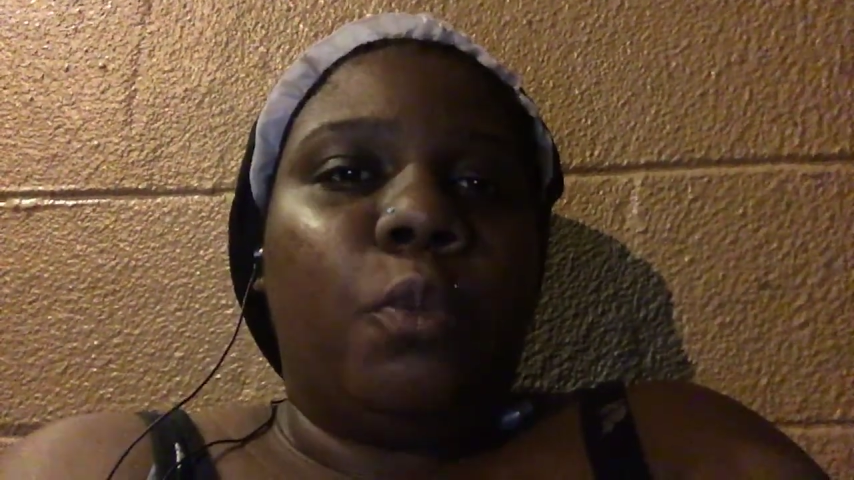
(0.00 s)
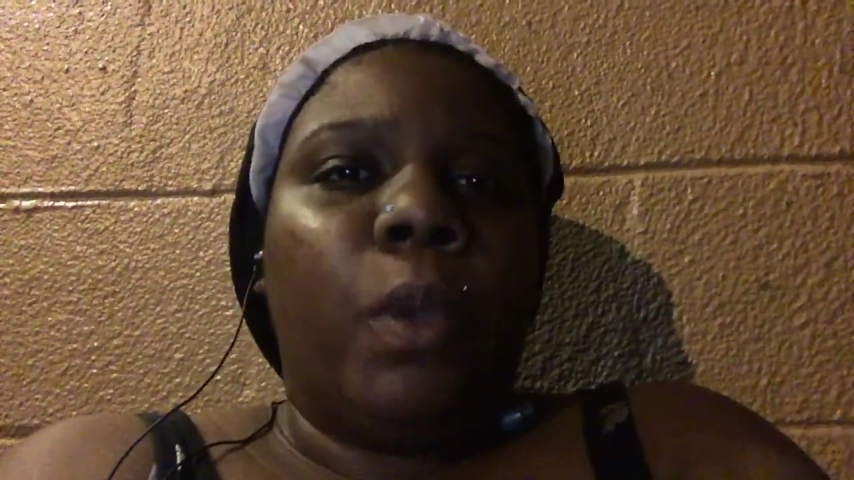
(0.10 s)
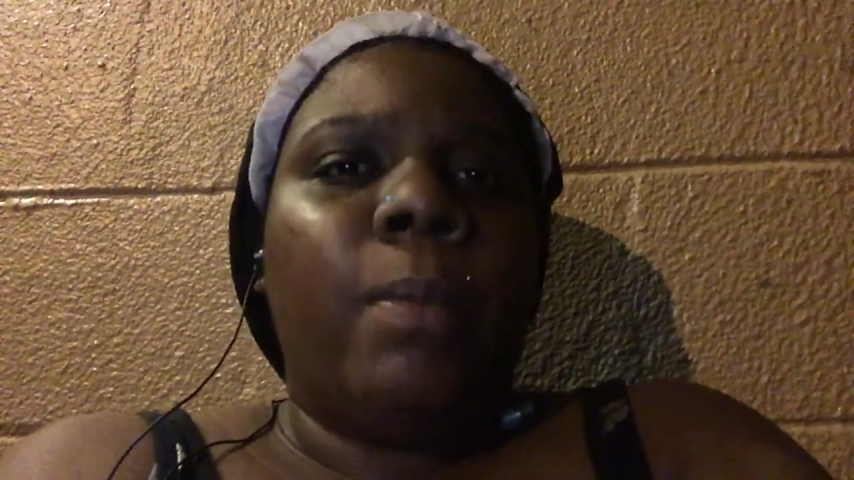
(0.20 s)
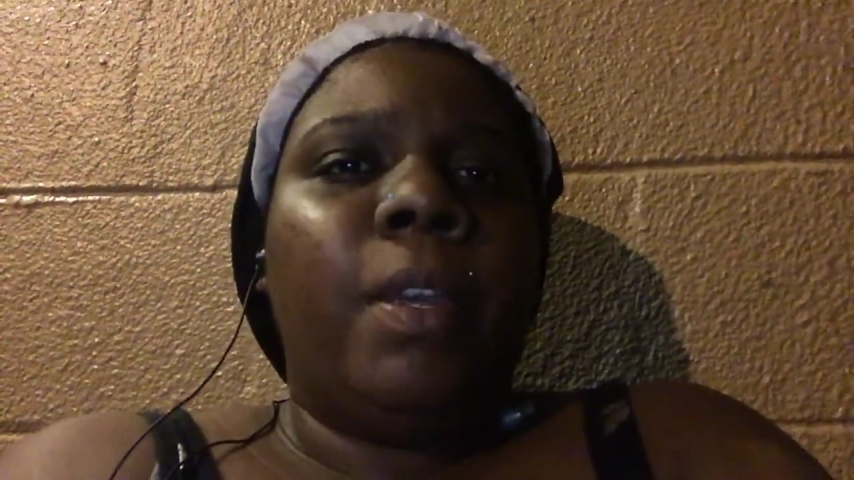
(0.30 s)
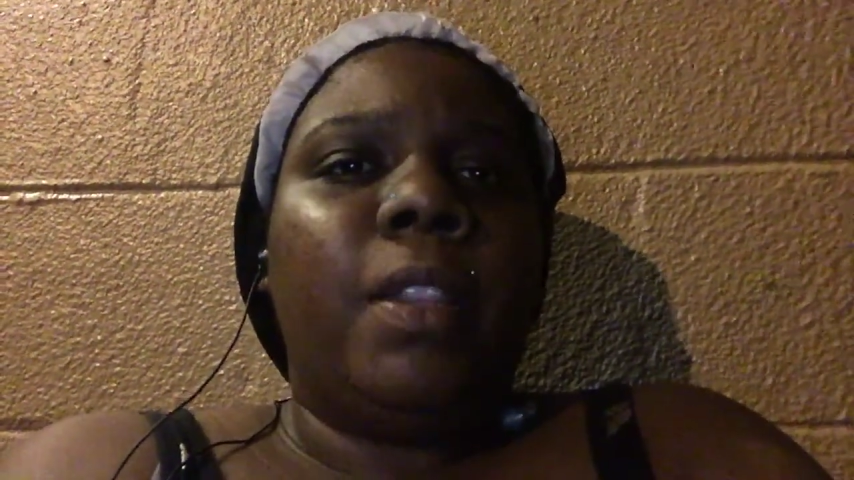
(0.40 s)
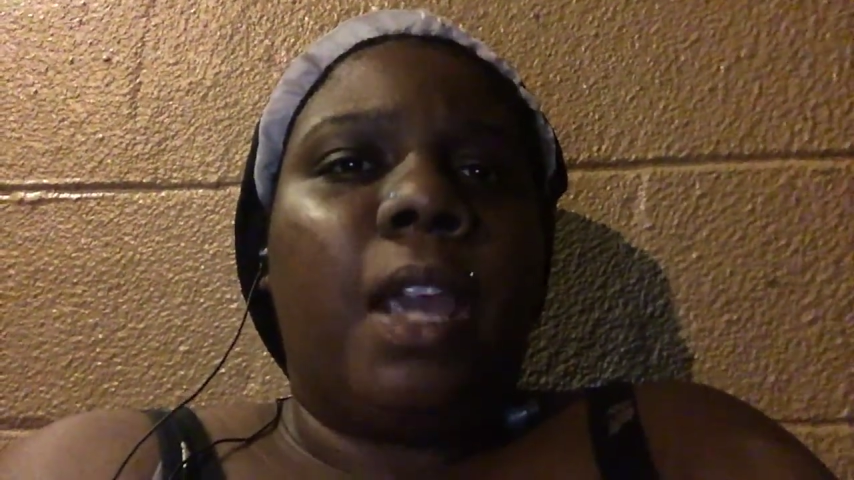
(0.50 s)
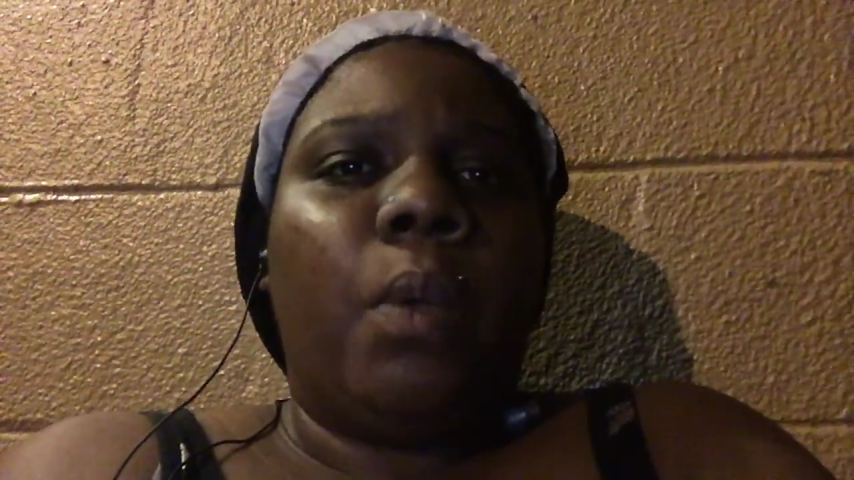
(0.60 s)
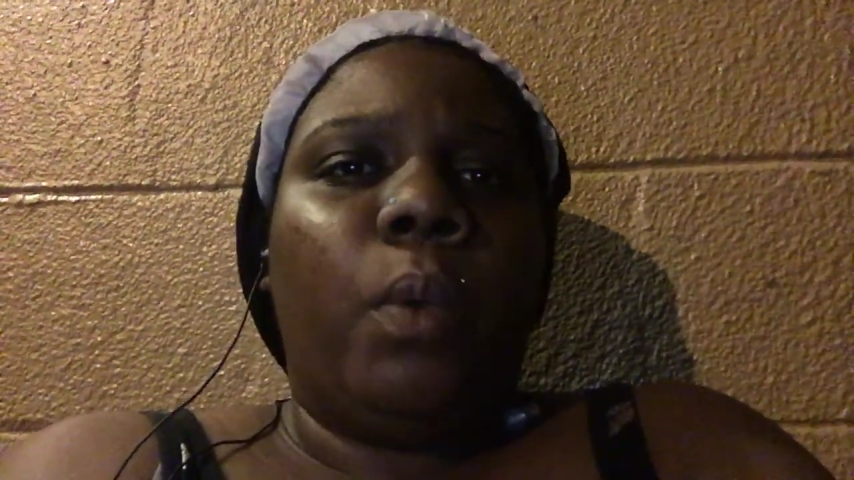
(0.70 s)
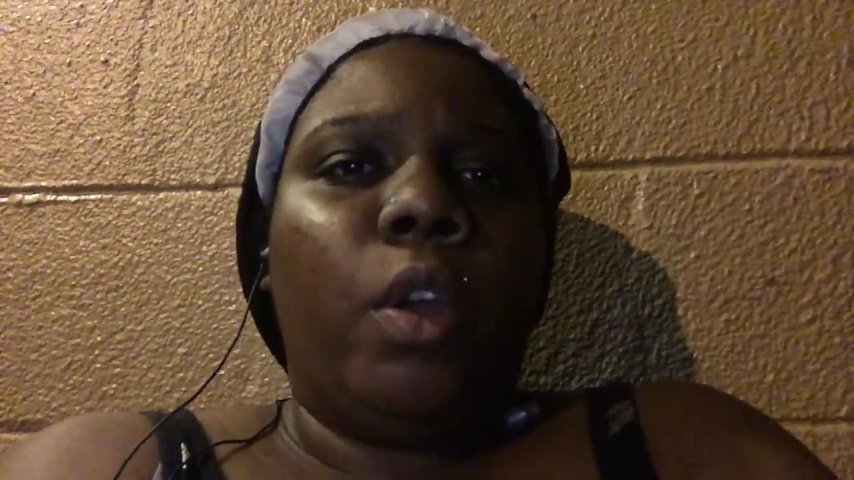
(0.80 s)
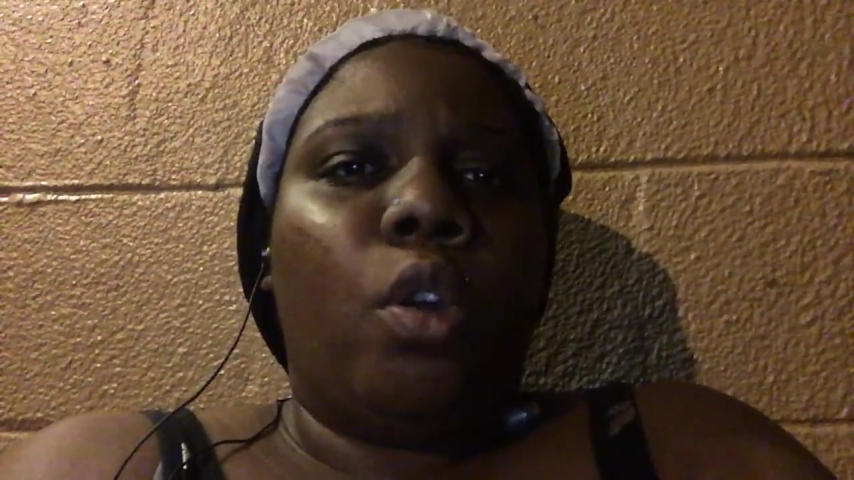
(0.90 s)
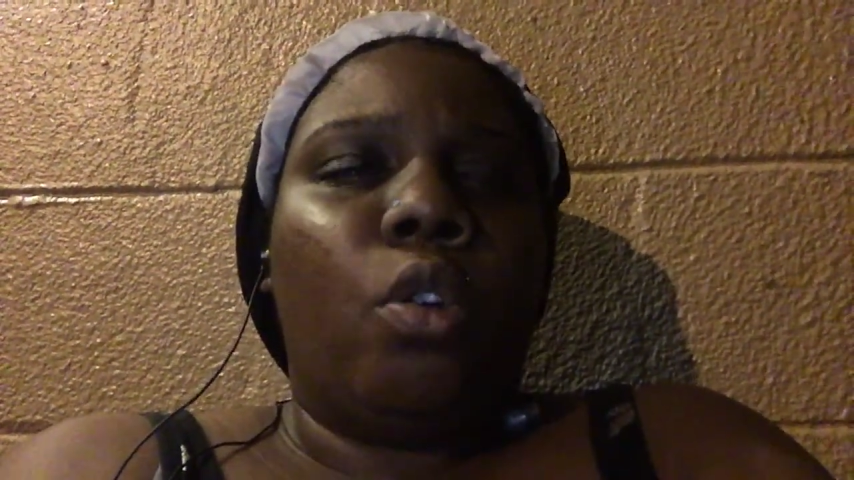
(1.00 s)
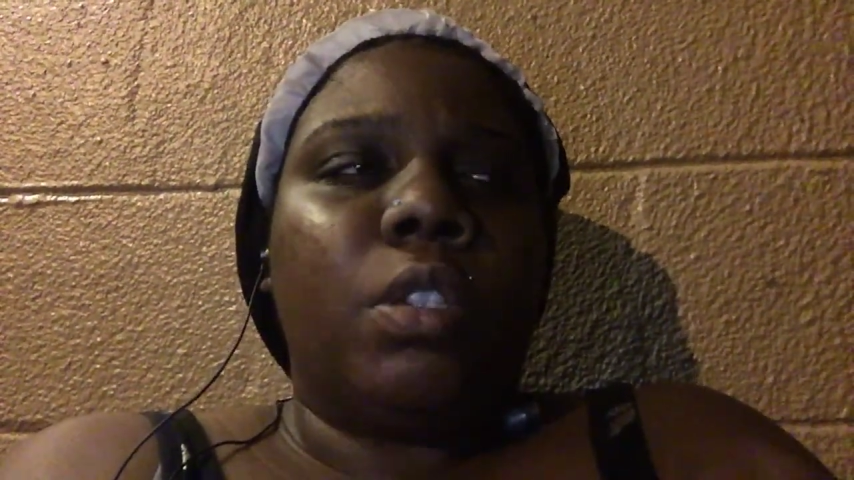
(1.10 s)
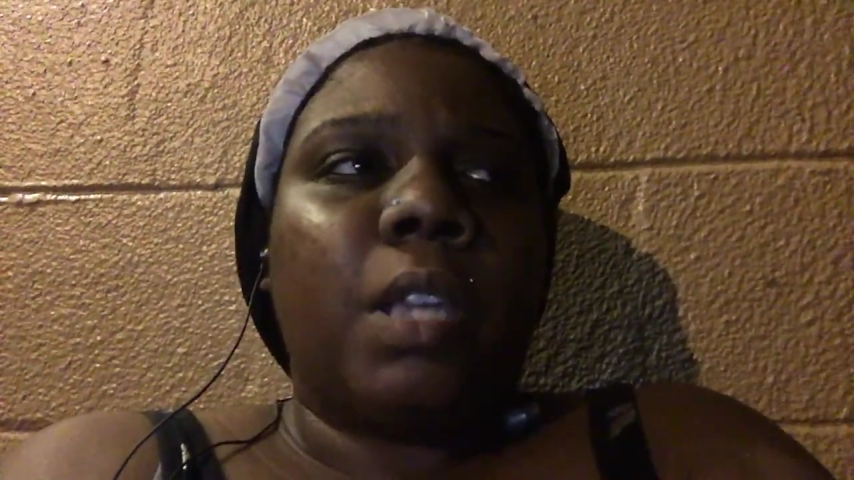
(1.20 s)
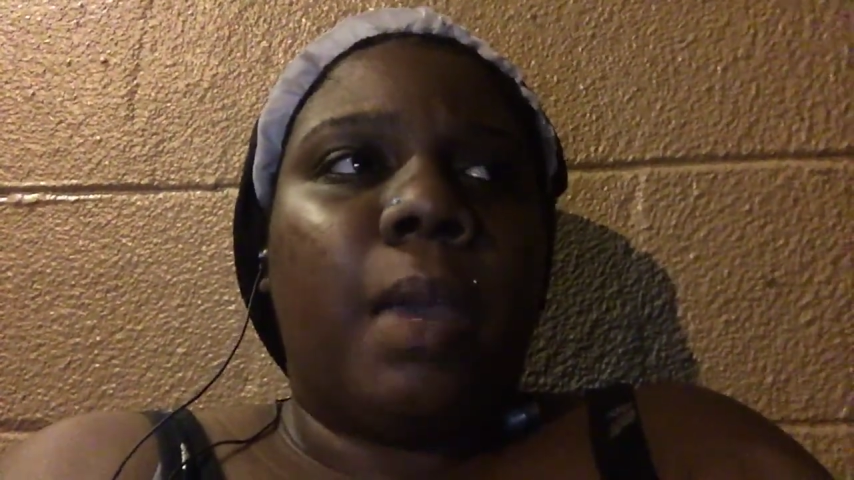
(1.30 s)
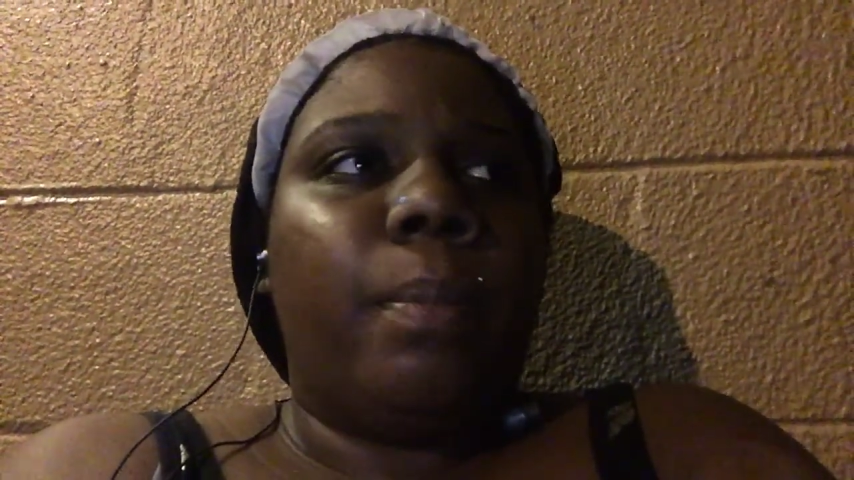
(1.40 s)
women that wear
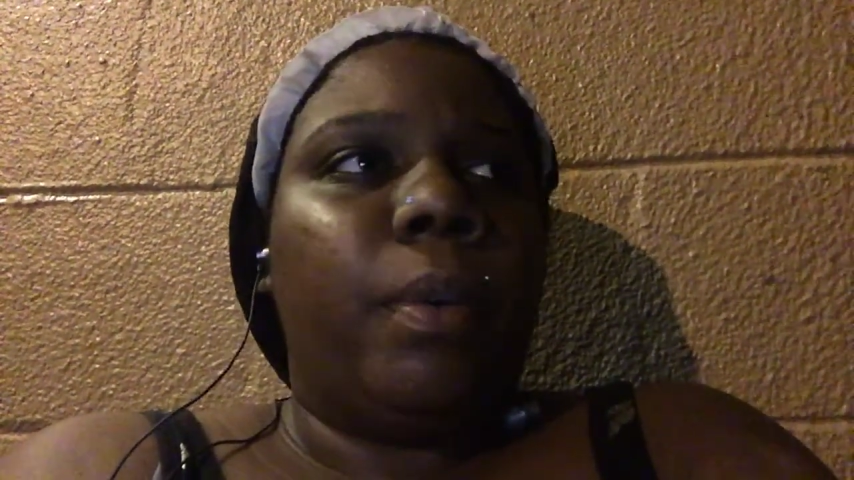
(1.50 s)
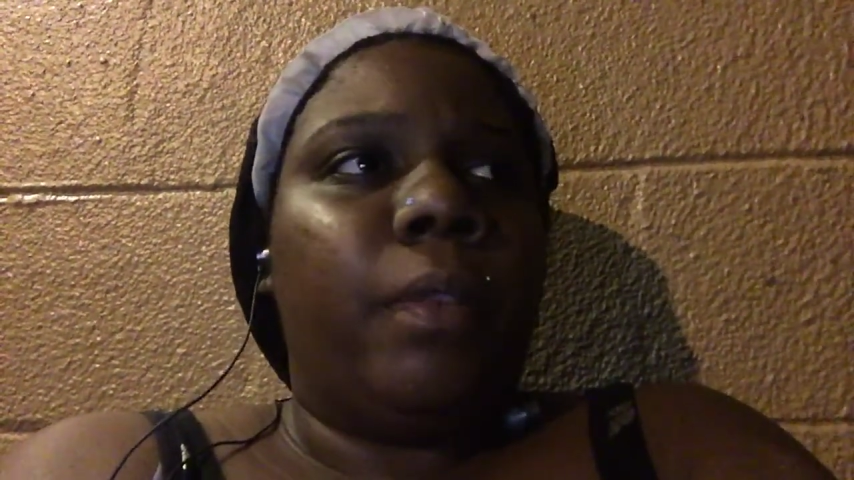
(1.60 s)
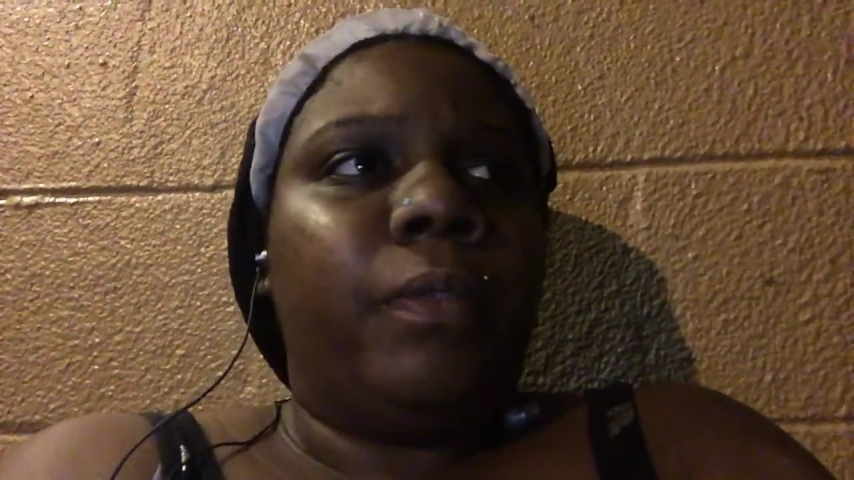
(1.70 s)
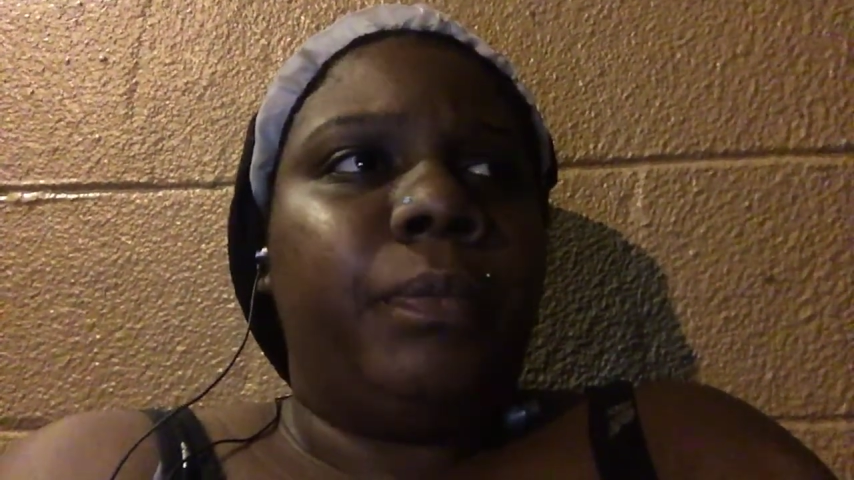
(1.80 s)
all type of